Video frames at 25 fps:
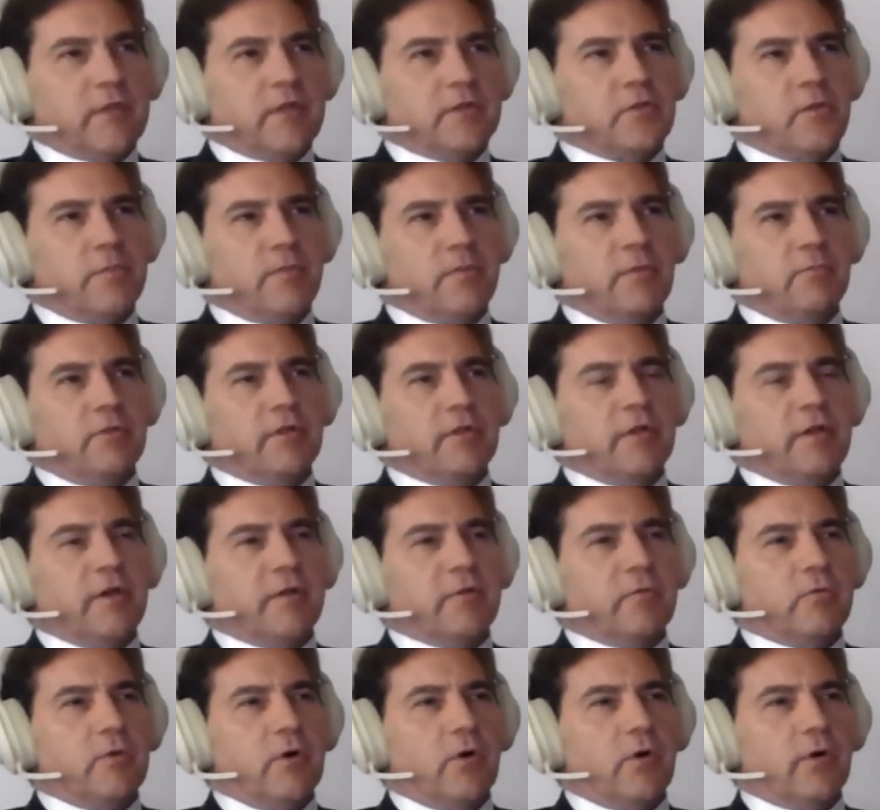That's where people are
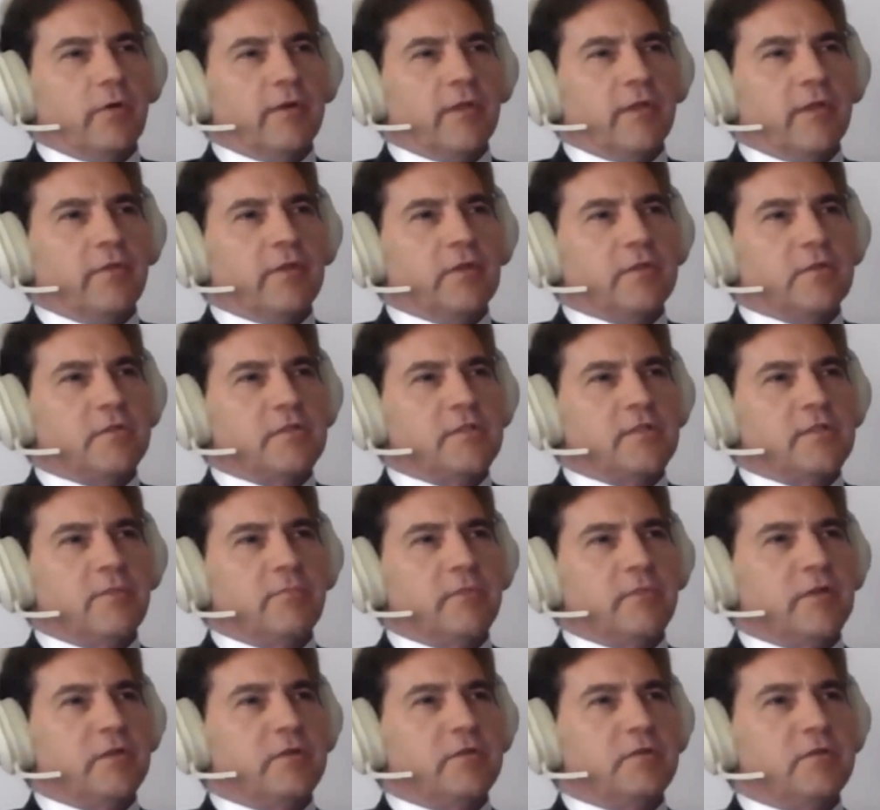going wrong. They think it's
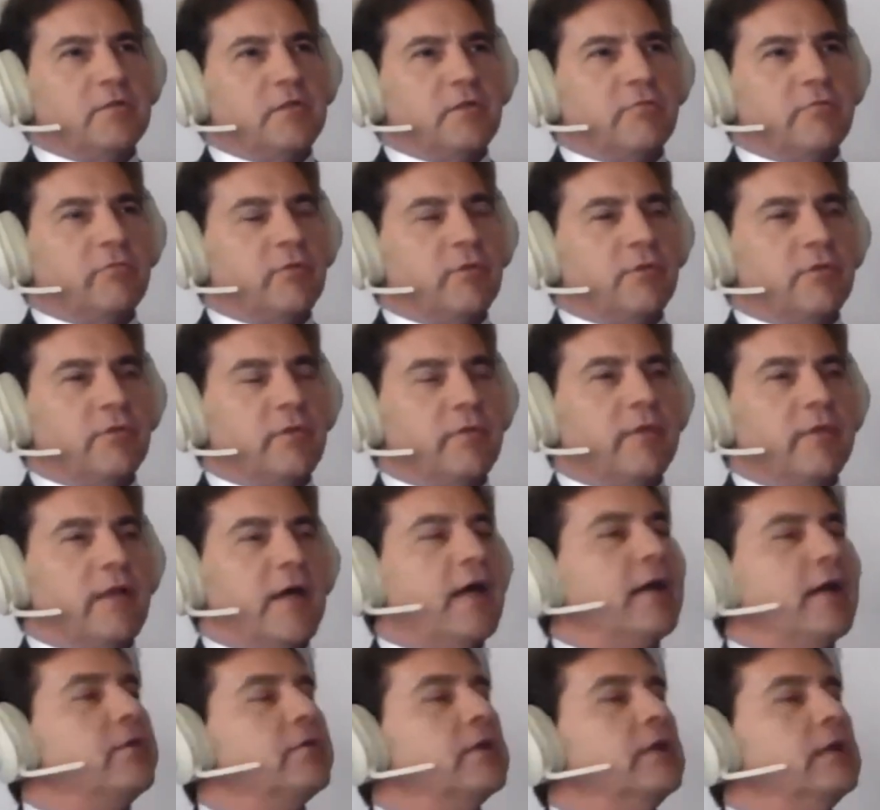something different than
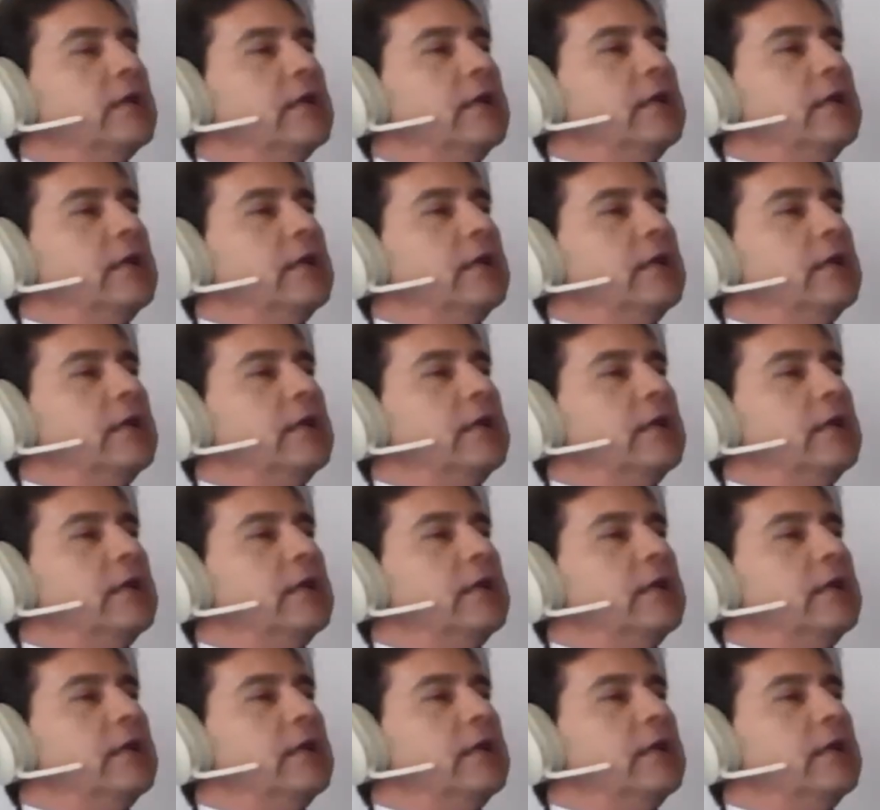that.